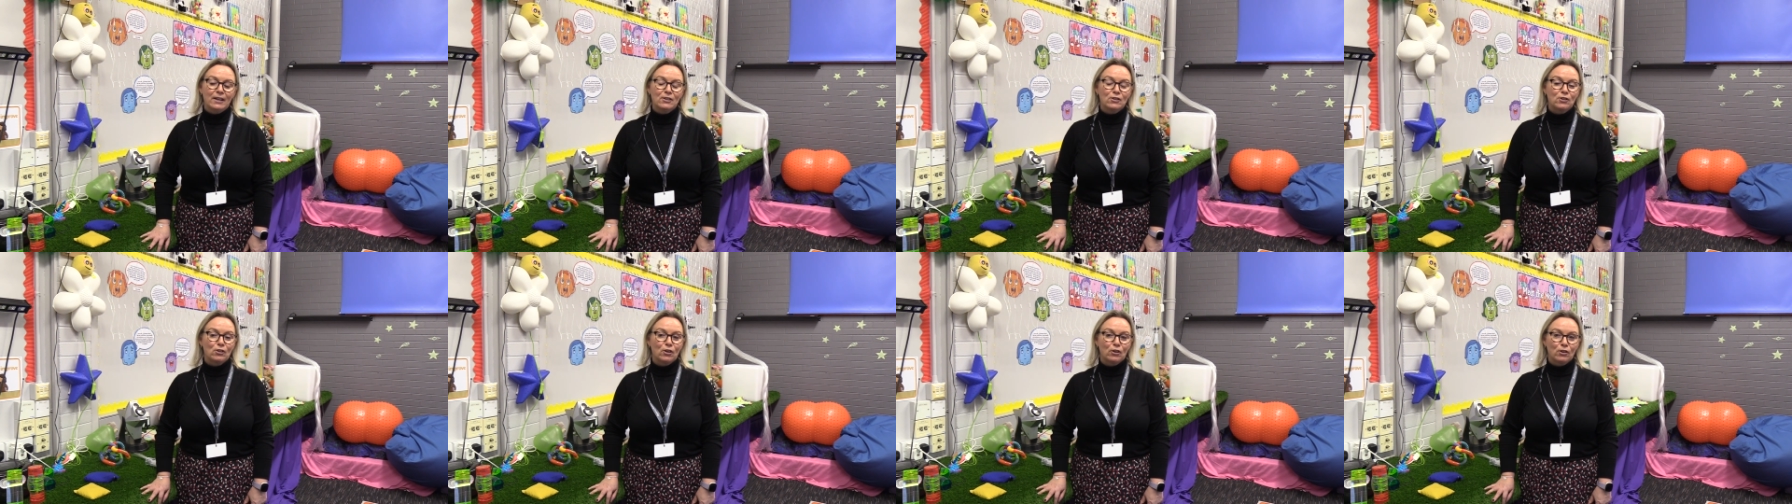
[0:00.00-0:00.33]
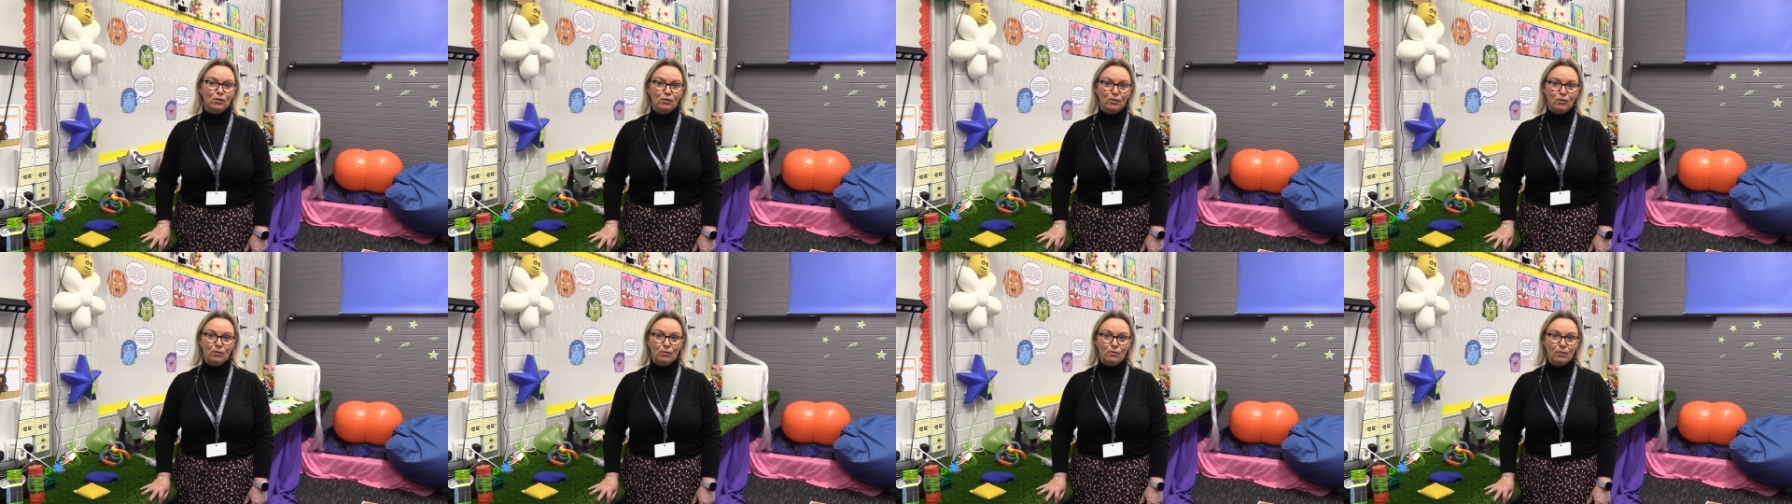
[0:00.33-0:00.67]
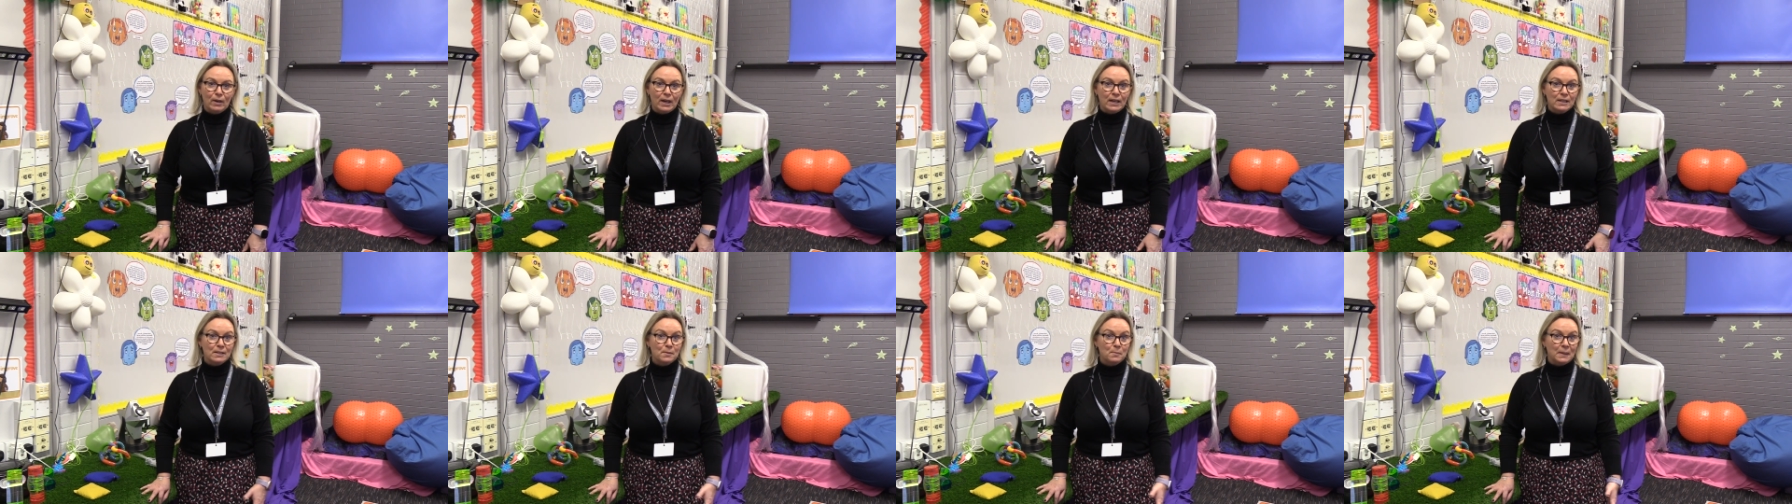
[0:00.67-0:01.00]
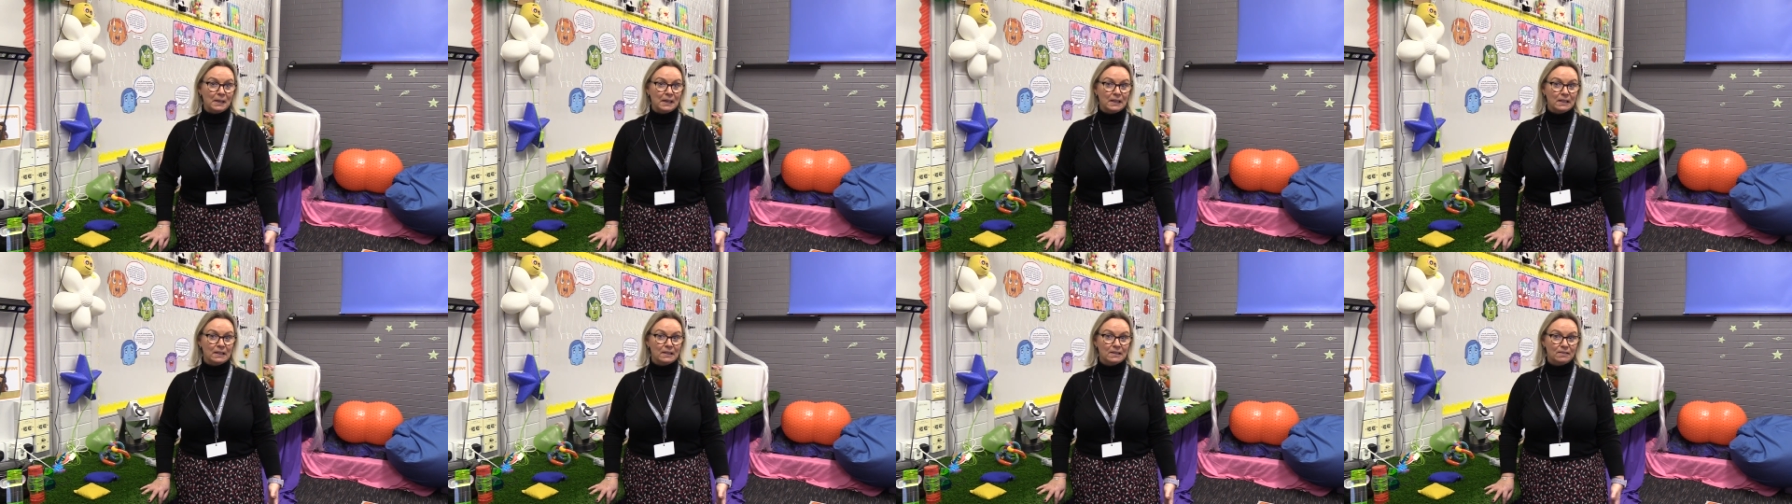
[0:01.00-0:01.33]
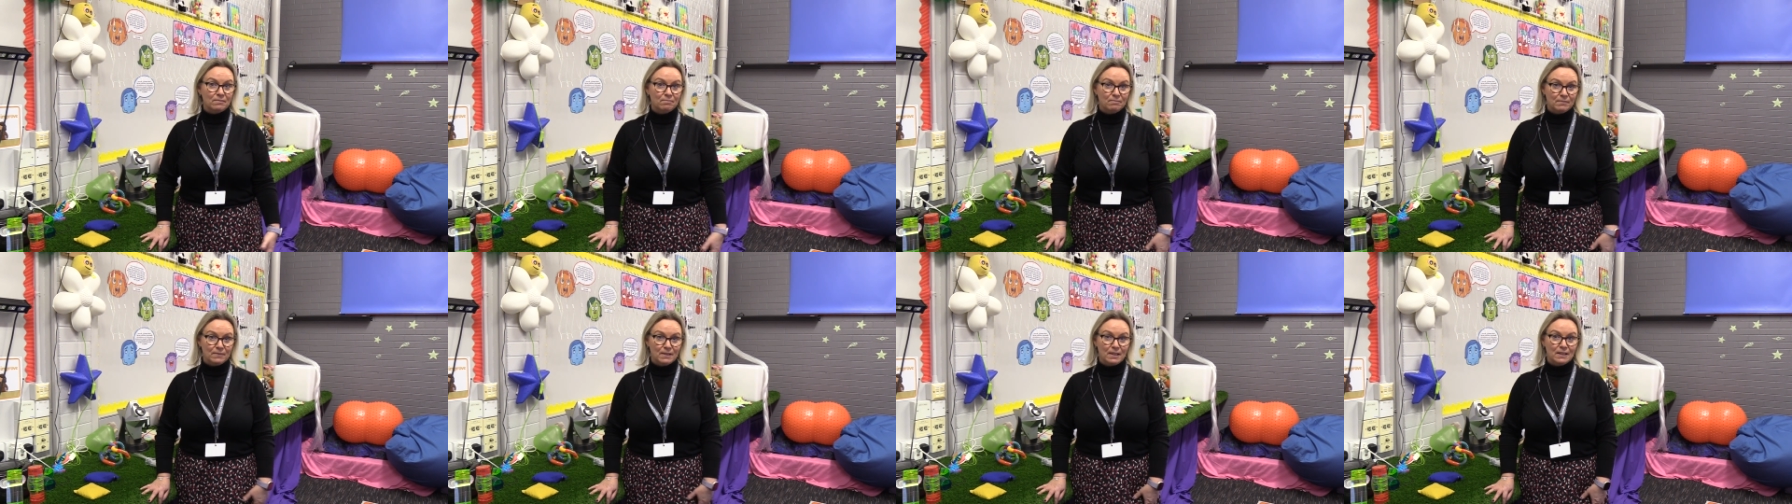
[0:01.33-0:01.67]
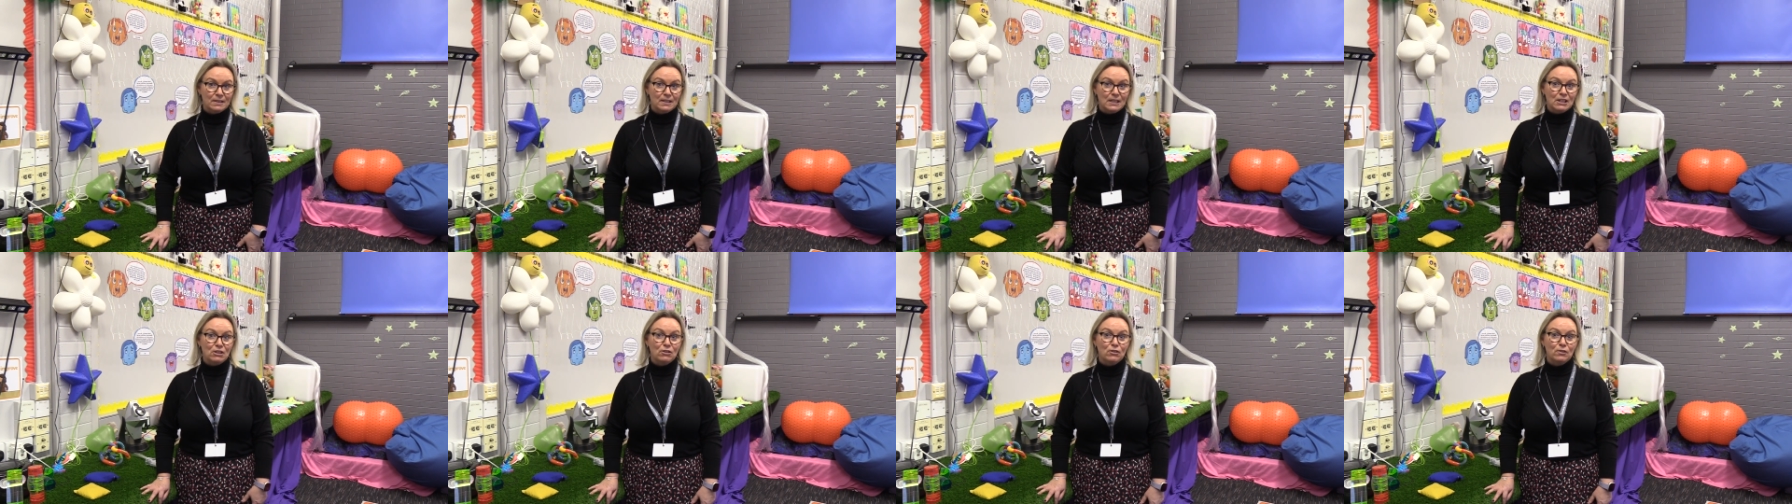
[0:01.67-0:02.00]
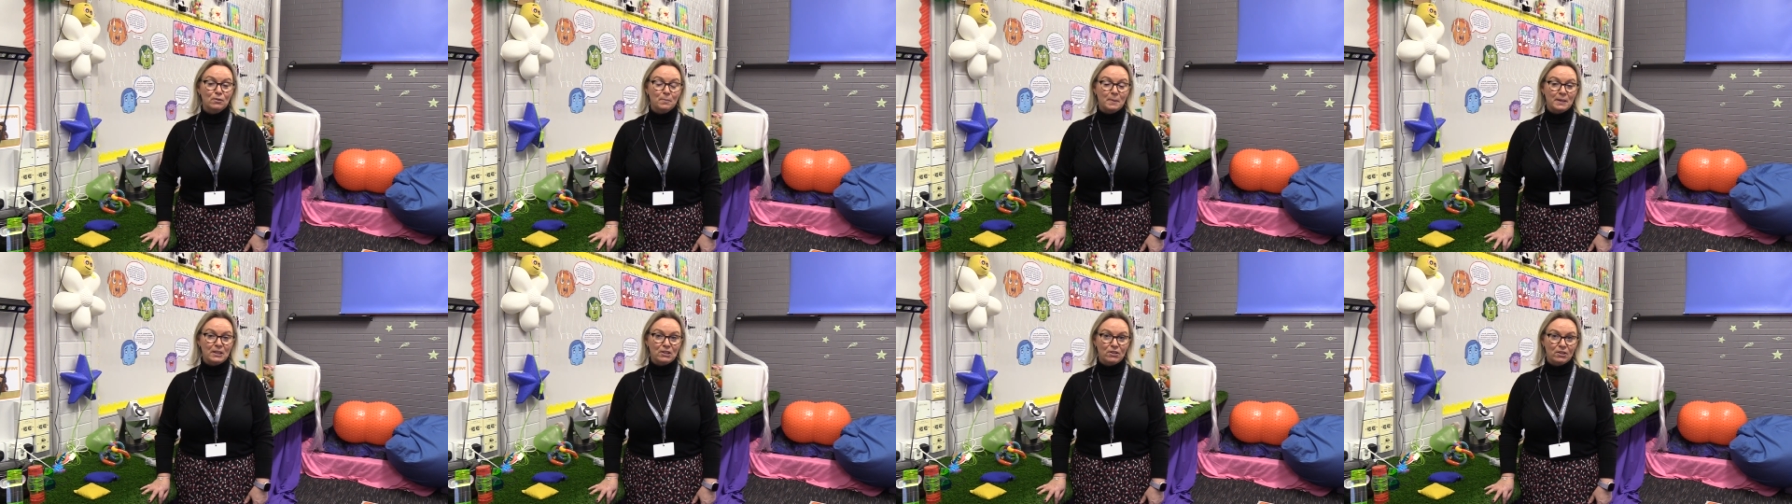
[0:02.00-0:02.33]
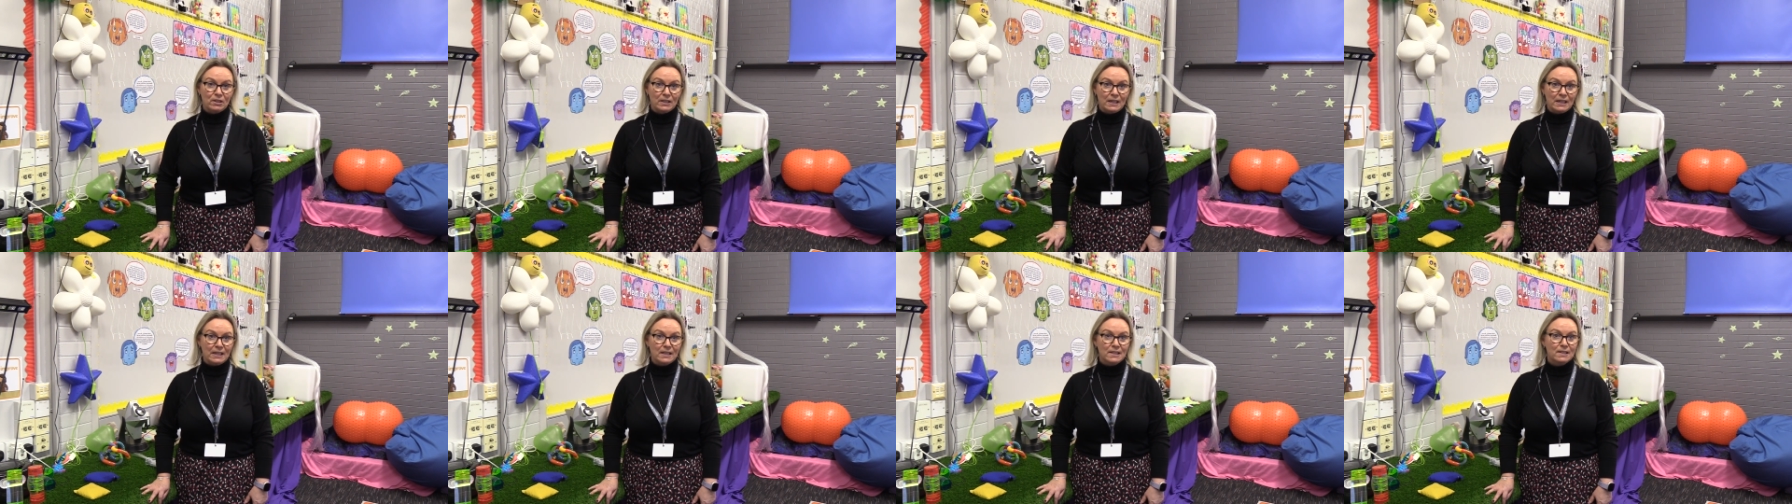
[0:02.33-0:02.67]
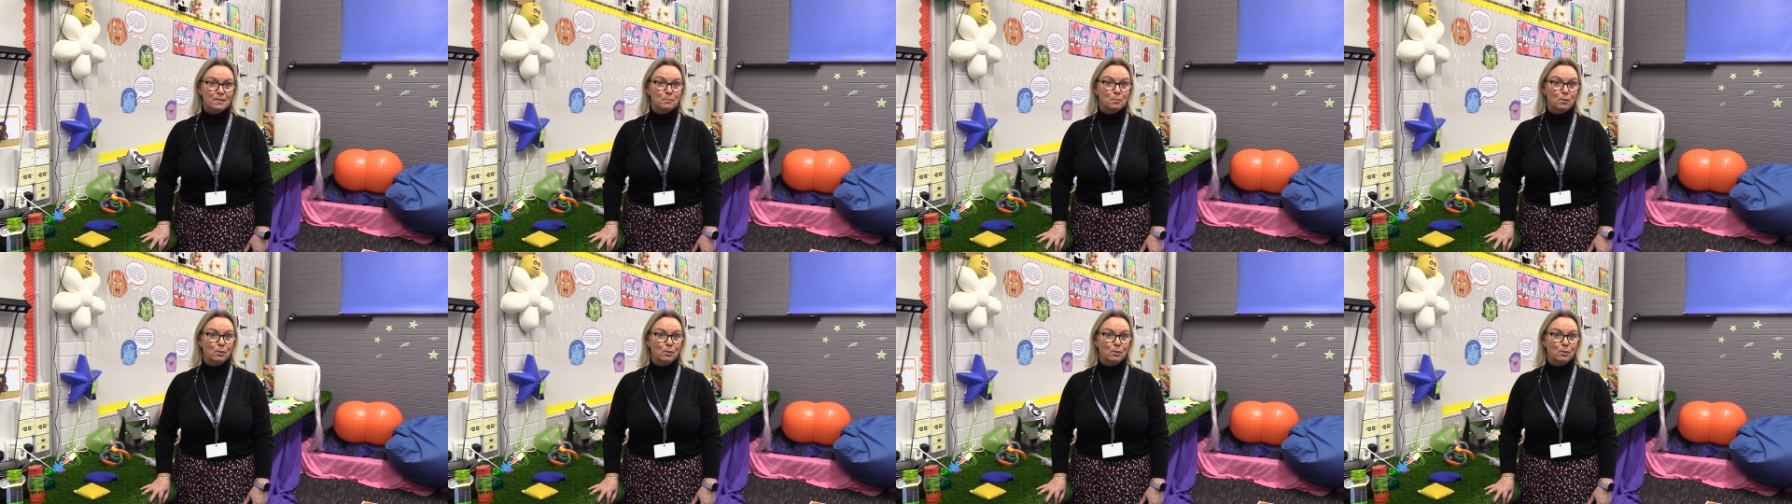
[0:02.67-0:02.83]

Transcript: Started off as being teacher special needs,